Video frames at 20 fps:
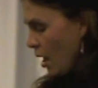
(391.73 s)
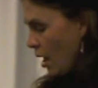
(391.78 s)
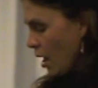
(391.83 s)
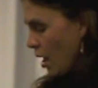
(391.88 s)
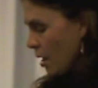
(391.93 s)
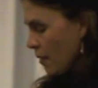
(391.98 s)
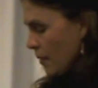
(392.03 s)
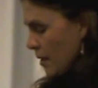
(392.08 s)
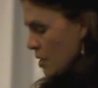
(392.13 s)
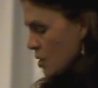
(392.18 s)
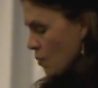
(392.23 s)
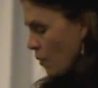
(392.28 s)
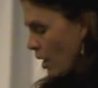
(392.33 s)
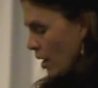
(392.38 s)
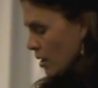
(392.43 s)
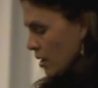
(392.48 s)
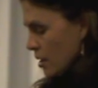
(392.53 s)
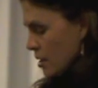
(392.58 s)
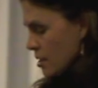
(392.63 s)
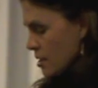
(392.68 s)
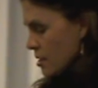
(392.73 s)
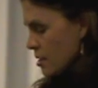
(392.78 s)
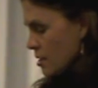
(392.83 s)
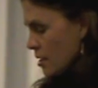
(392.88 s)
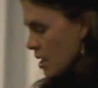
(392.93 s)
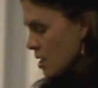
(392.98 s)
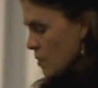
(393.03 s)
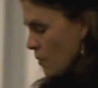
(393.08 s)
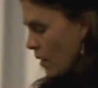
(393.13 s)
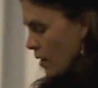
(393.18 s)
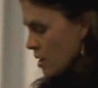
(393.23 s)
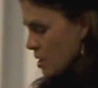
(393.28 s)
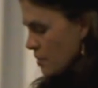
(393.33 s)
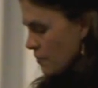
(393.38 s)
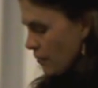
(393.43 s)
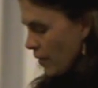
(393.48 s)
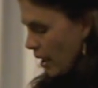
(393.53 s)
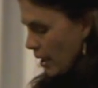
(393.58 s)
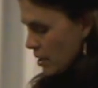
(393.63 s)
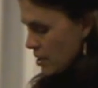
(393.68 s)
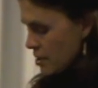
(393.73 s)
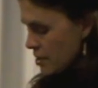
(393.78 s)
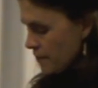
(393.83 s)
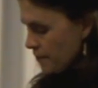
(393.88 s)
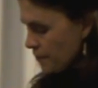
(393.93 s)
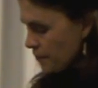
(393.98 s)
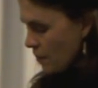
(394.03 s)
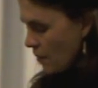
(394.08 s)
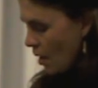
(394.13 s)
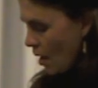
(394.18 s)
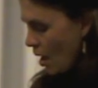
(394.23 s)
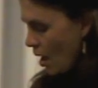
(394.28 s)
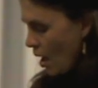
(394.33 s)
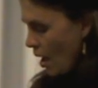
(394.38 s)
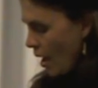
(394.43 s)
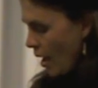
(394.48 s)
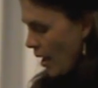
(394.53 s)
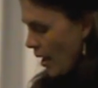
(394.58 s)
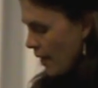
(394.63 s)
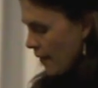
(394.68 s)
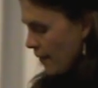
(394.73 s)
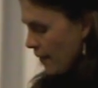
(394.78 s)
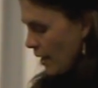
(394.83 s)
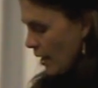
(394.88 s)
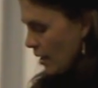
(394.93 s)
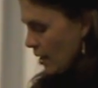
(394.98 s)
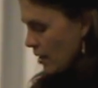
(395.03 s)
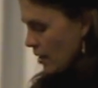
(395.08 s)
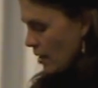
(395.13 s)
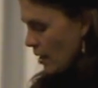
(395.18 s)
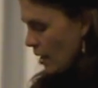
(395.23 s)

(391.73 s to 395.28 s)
as well as flex. And then